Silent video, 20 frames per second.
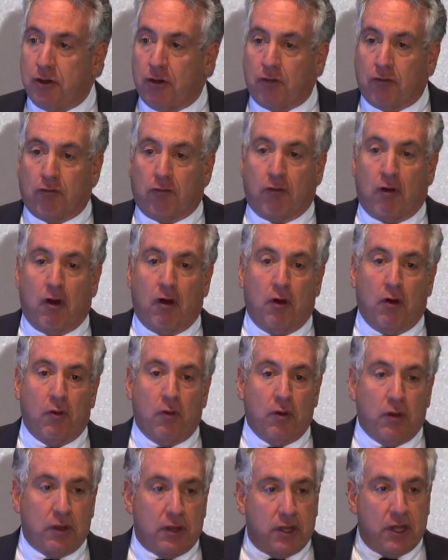
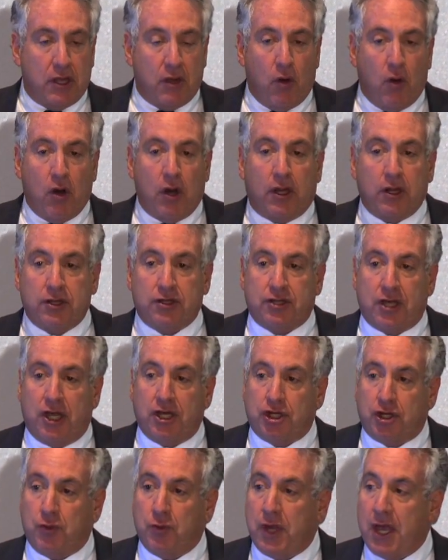grow the
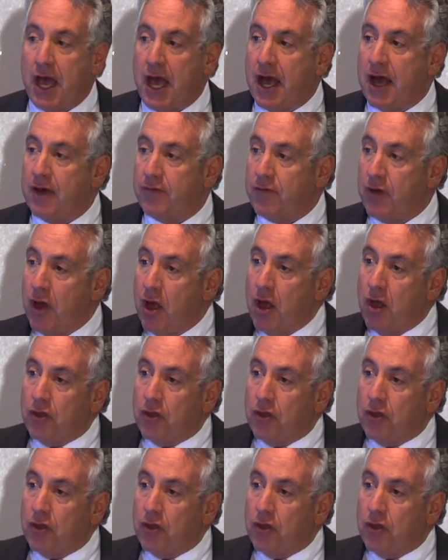organization we have,